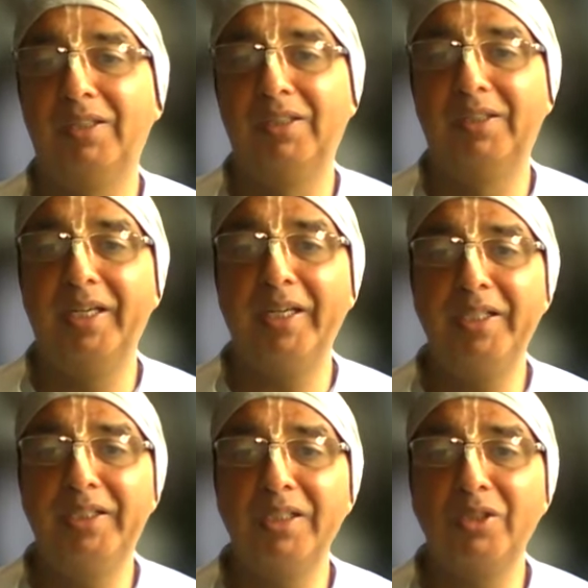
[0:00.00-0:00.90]
The
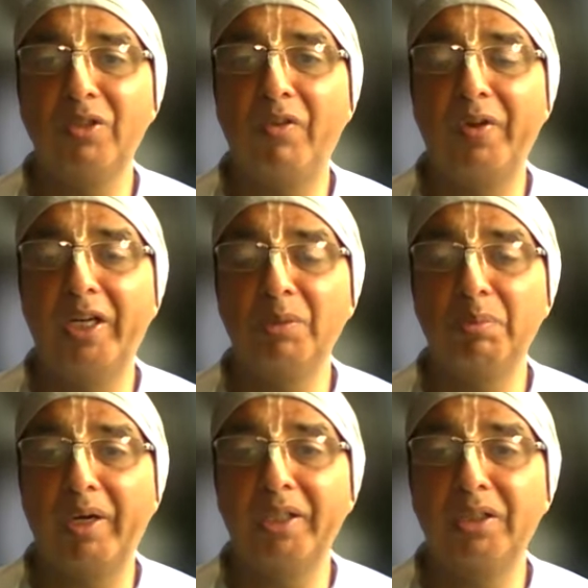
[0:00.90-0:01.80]
denizens of various
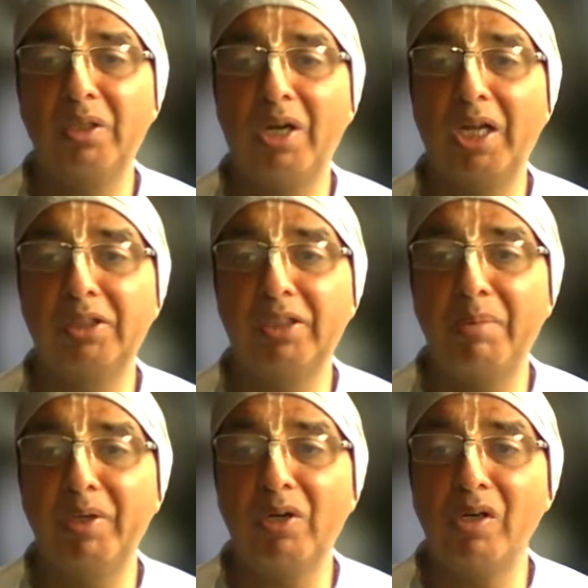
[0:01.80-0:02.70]
planets, like the
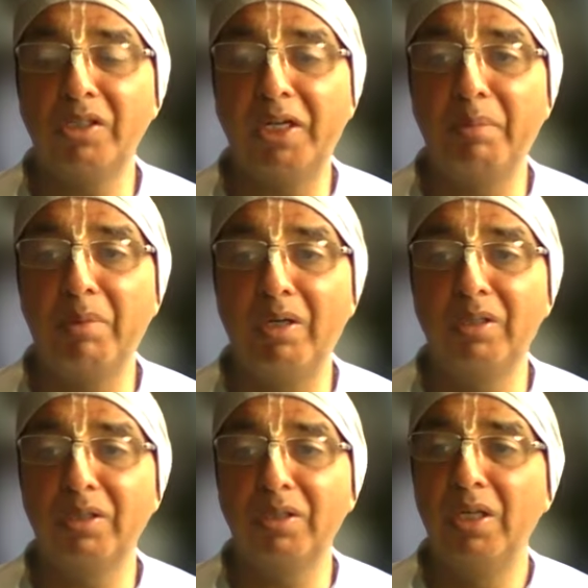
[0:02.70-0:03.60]
demigods,
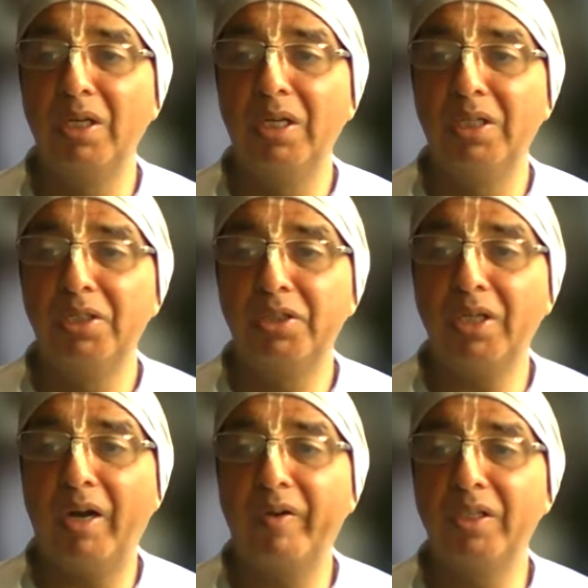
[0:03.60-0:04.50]
demons,
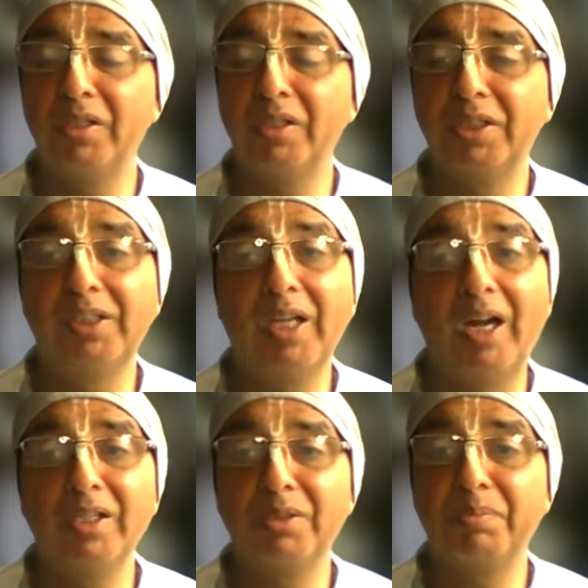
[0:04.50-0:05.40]
Charans,
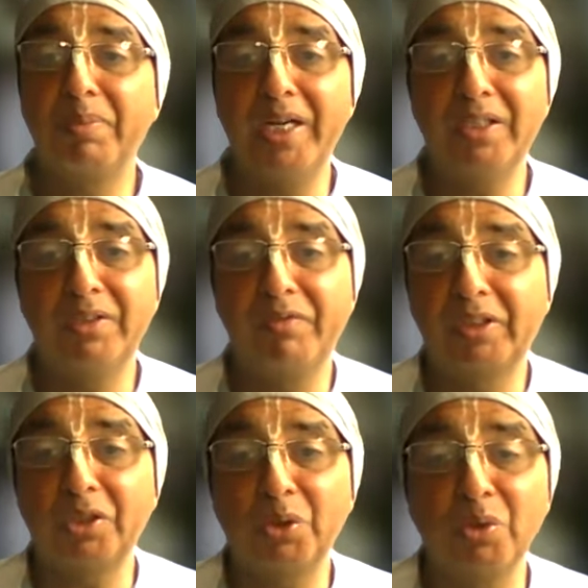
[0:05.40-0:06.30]
Siddhas, praised
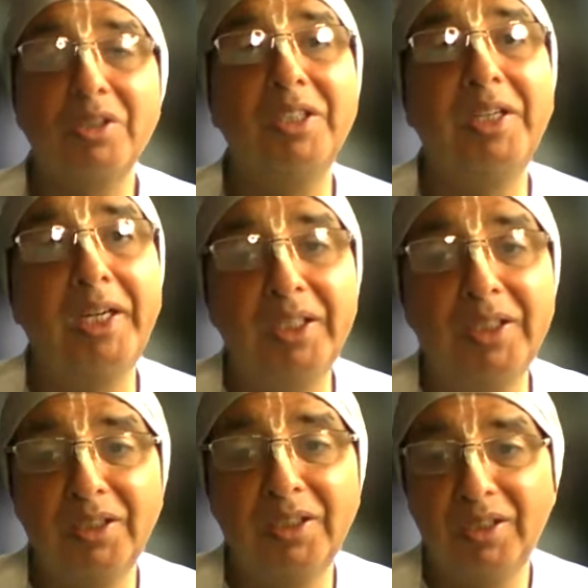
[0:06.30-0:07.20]
Vritasur's
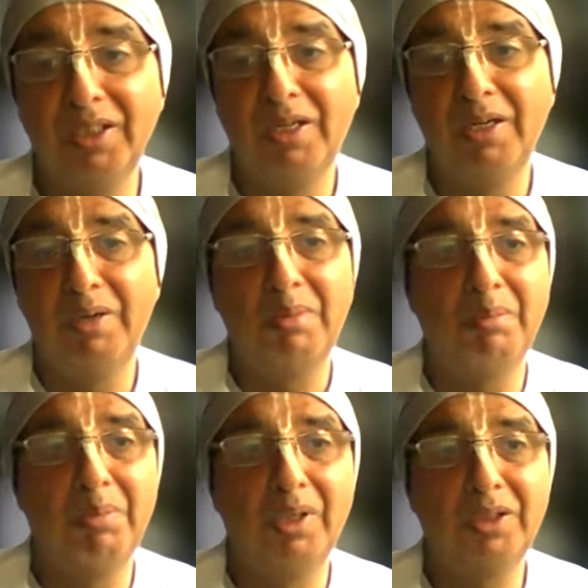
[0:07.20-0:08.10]
deed,
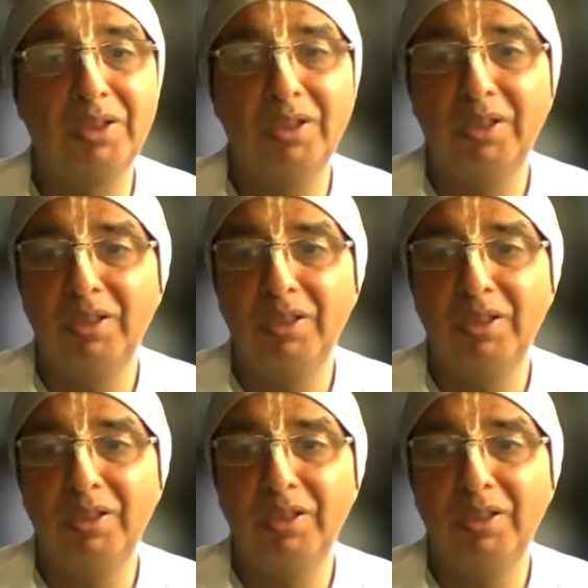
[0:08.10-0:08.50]
but